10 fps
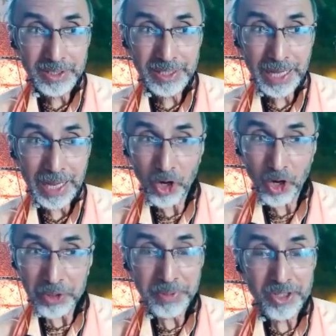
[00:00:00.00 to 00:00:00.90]

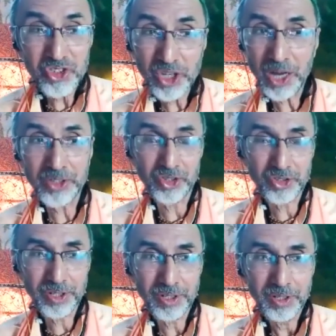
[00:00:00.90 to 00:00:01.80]
cannot be
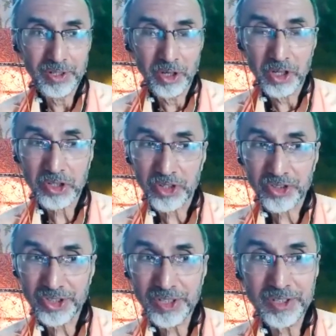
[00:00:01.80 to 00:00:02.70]
judged or
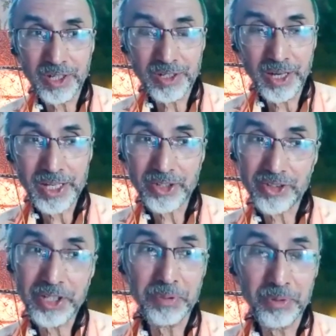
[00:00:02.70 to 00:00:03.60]
considered like
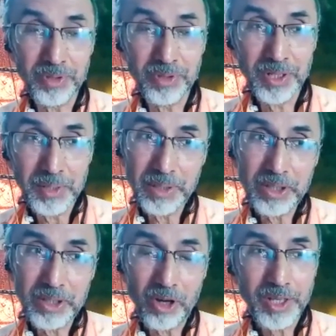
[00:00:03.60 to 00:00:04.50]
sinful
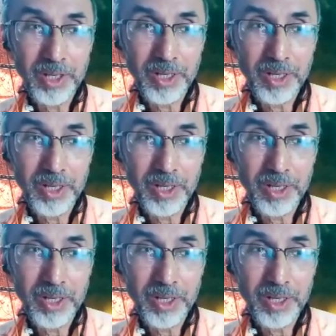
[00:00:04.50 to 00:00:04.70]
because